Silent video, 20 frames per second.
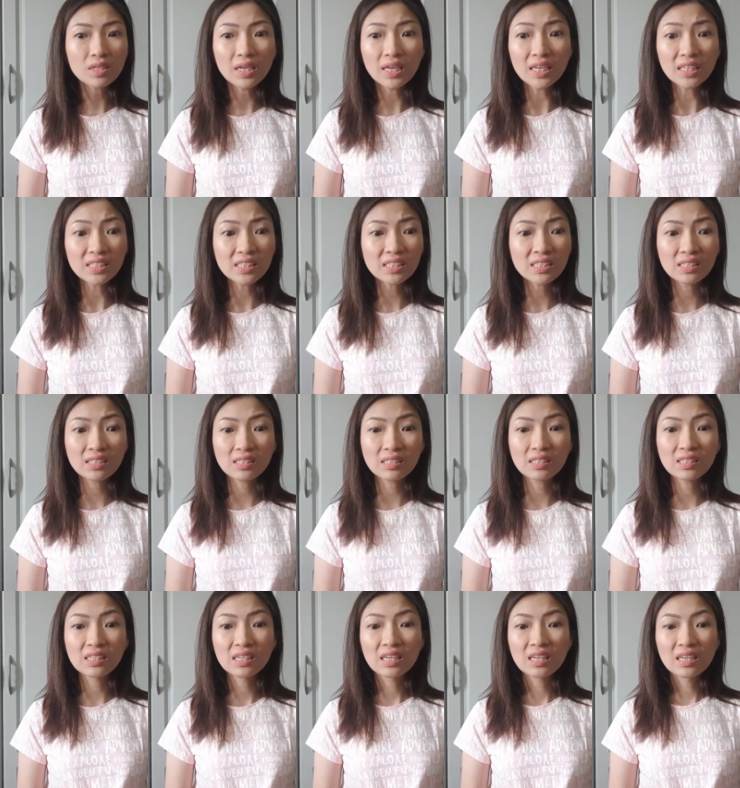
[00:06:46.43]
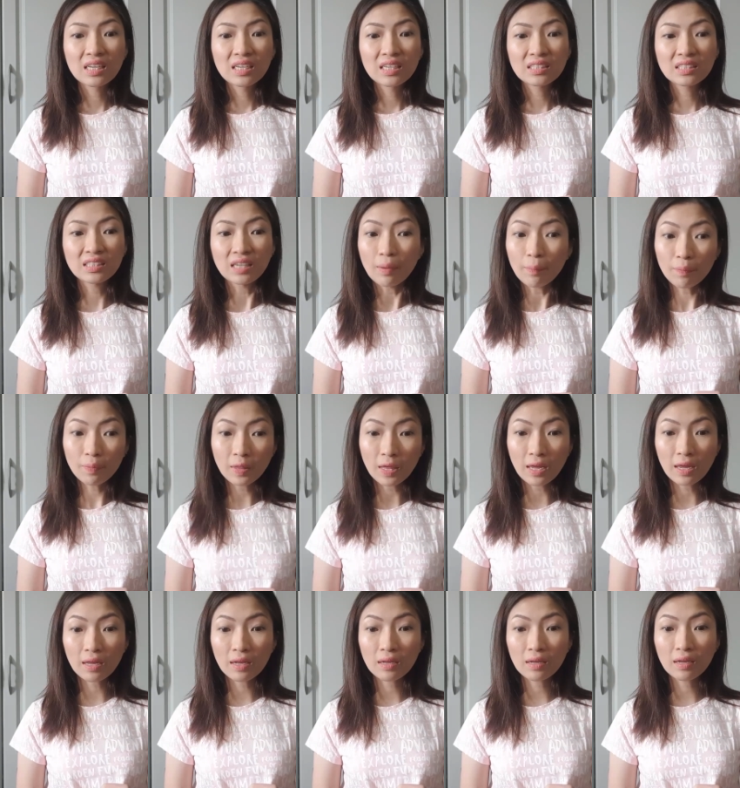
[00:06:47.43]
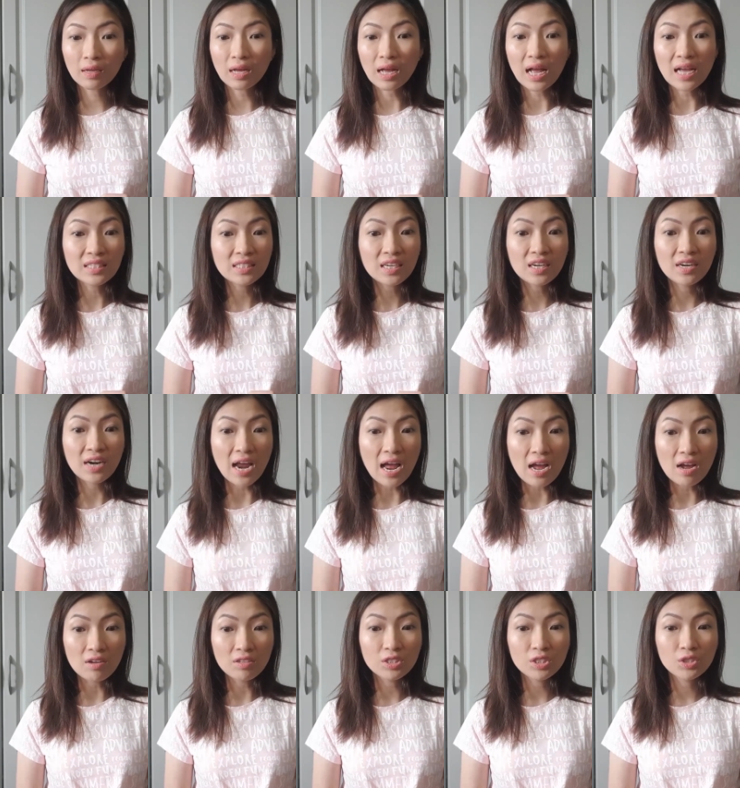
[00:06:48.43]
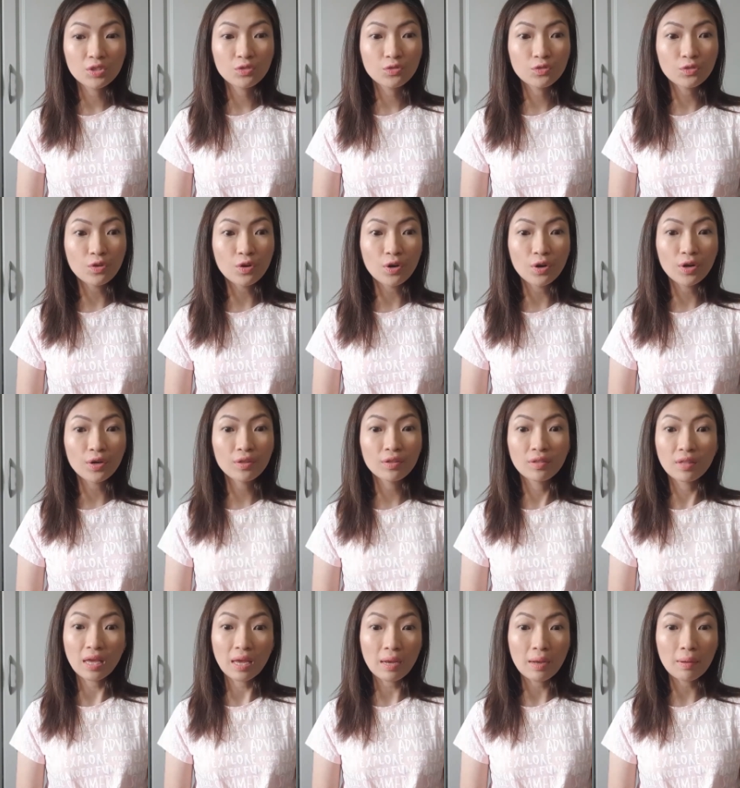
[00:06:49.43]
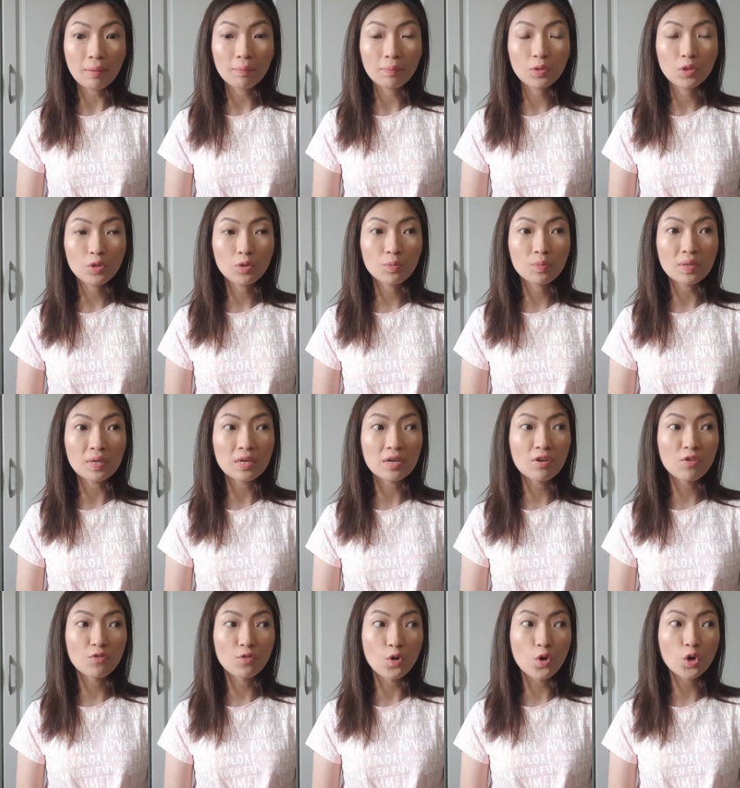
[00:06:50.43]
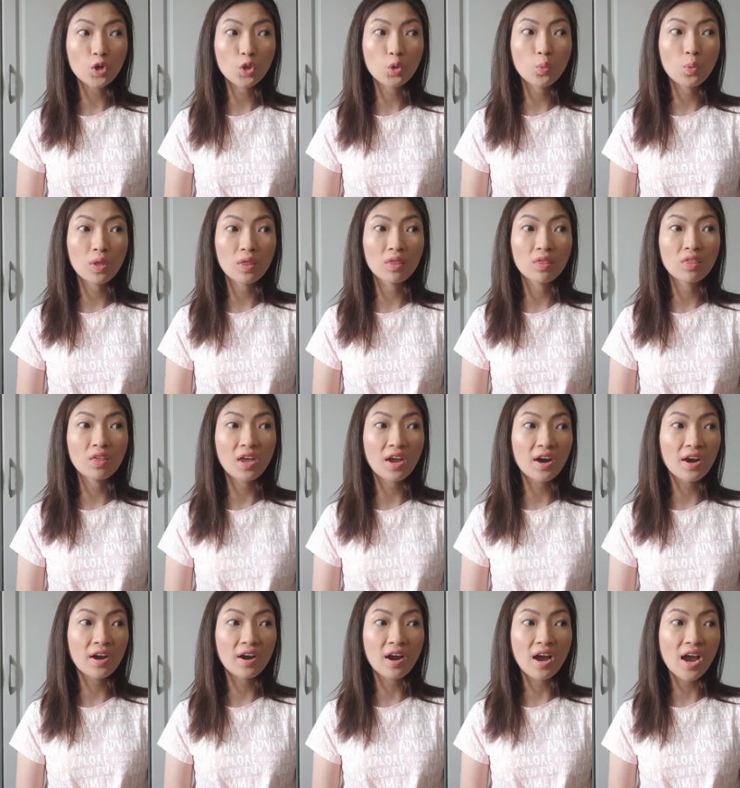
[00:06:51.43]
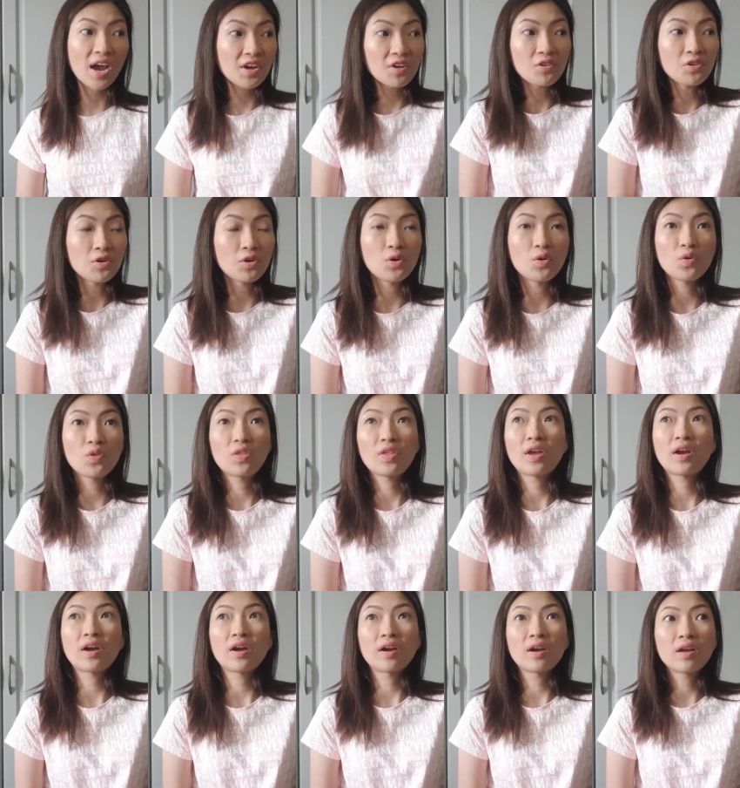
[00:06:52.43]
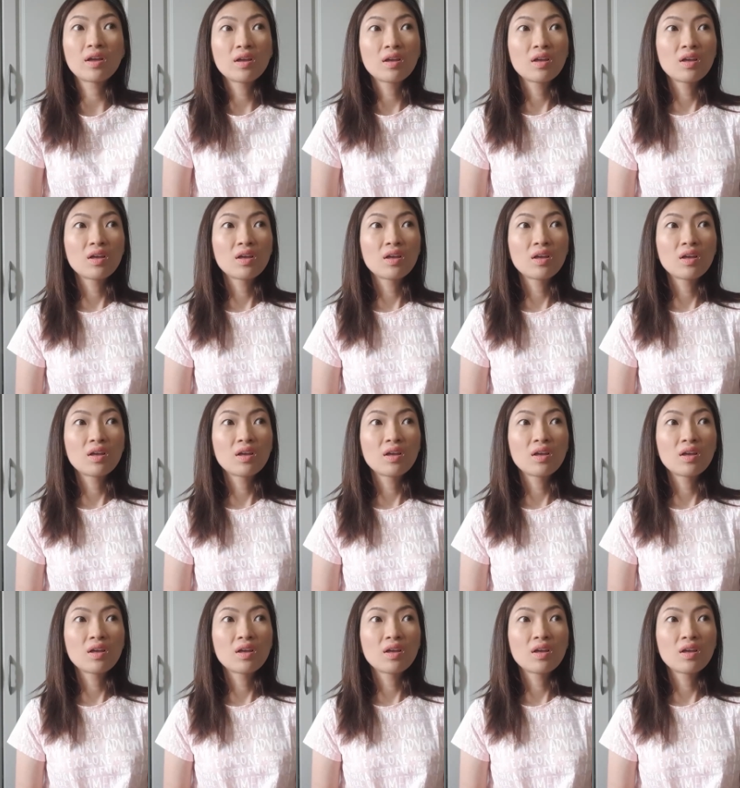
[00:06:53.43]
It's something as a grounds for them to be revoked with their, I don't know, their